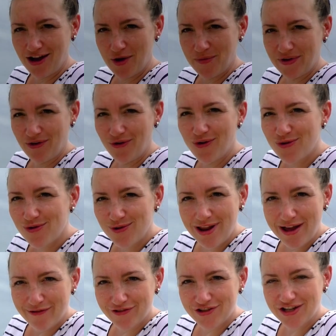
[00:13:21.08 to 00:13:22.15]
I hope you all
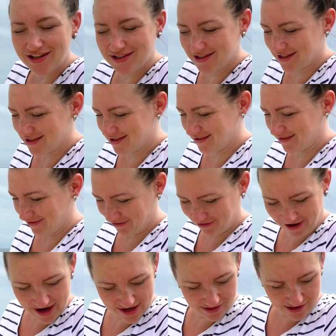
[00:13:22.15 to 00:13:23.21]
have just as
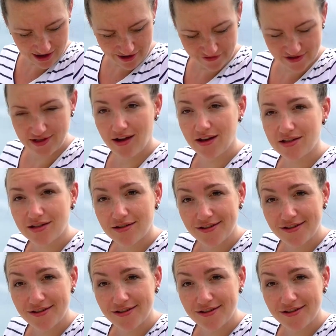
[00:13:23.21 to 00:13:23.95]
great a life as I do.